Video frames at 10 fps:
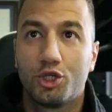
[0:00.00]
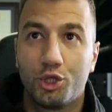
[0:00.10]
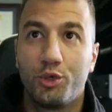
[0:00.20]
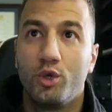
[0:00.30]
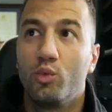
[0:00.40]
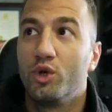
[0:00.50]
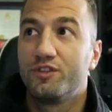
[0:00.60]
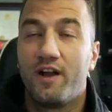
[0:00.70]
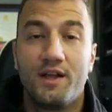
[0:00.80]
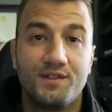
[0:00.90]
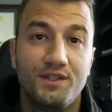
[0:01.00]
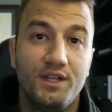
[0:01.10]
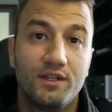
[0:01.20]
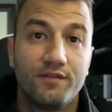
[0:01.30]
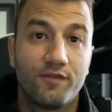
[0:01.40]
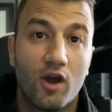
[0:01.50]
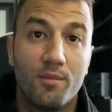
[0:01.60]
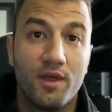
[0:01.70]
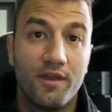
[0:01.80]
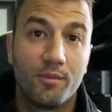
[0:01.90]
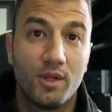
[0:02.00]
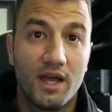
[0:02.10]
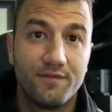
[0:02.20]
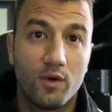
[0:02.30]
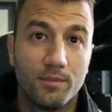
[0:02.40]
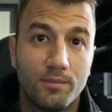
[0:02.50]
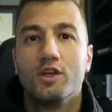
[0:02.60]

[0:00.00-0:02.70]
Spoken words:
I'll show you which files you need from their platform.